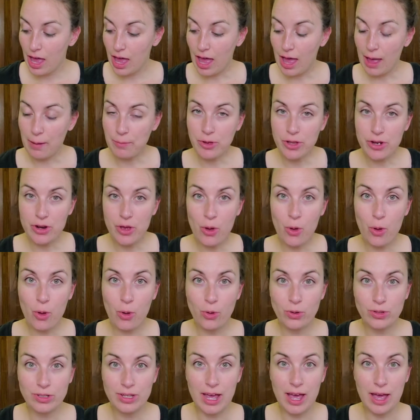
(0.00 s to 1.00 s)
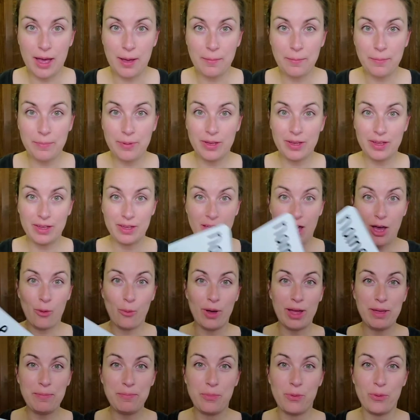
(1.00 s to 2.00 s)
I'm gonna hold up a
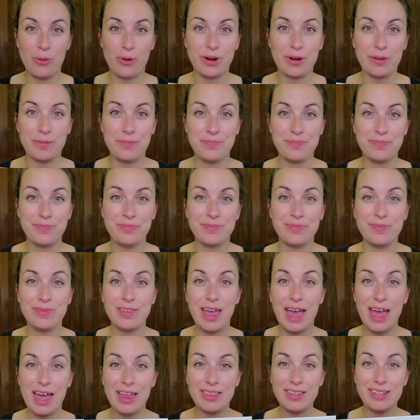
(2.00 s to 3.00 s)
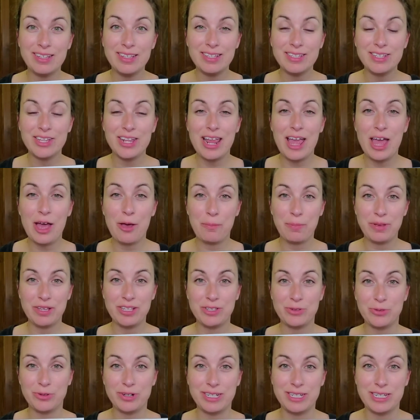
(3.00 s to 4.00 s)
whiteboard, and this is gonna help
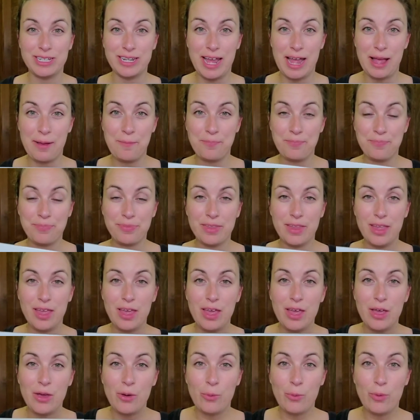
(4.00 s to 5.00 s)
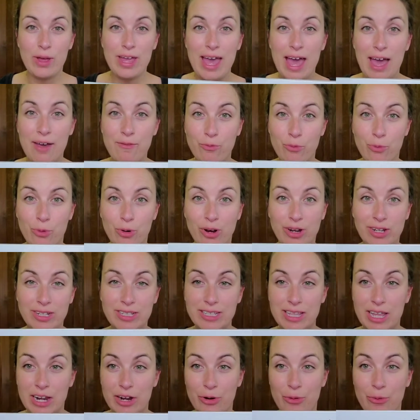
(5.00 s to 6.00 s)
us sort today. We have
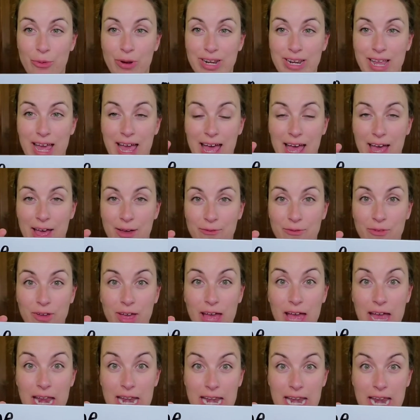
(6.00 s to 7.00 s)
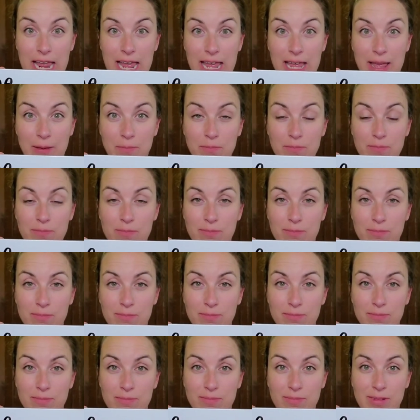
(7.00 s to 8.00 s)
words that are going to have a name,
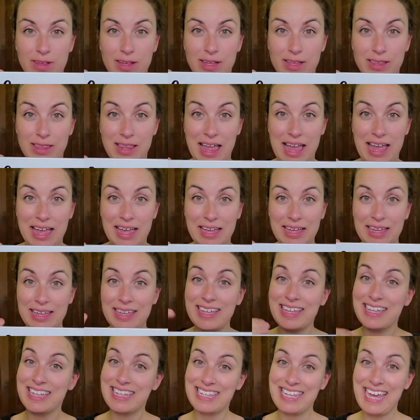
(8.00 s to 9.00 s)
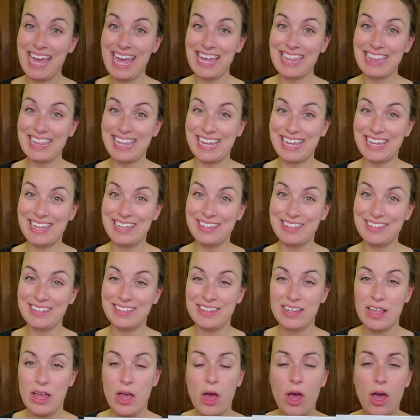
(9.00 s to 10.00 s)
like Kaylee,
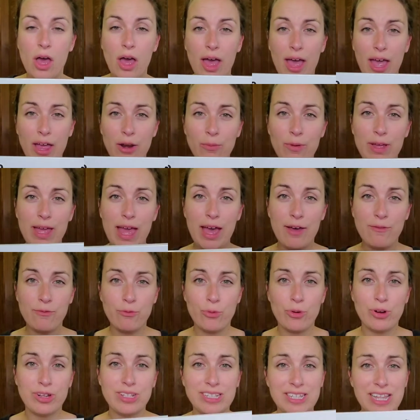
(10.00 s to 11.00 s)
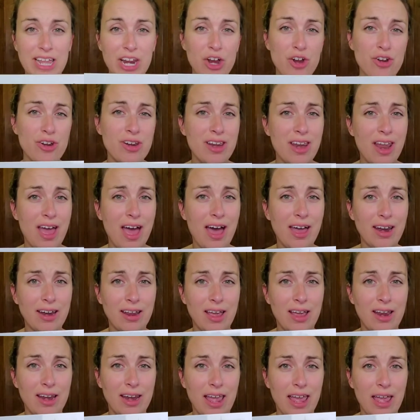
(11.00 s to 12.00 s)
and we have words that are not
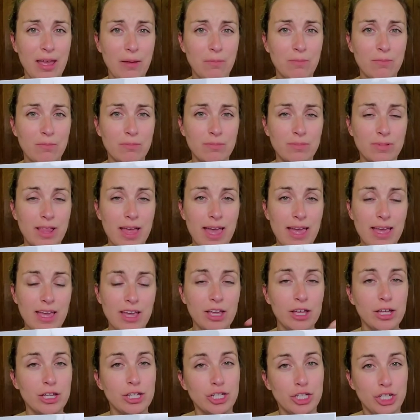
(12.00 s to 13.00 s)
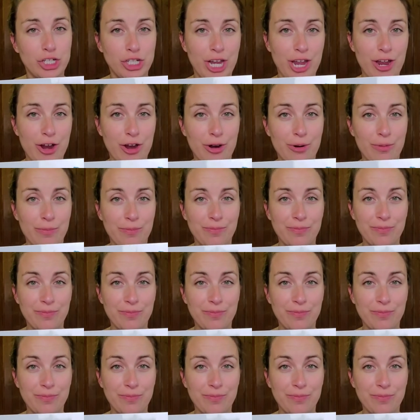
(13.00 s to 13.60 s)
a name, like chair.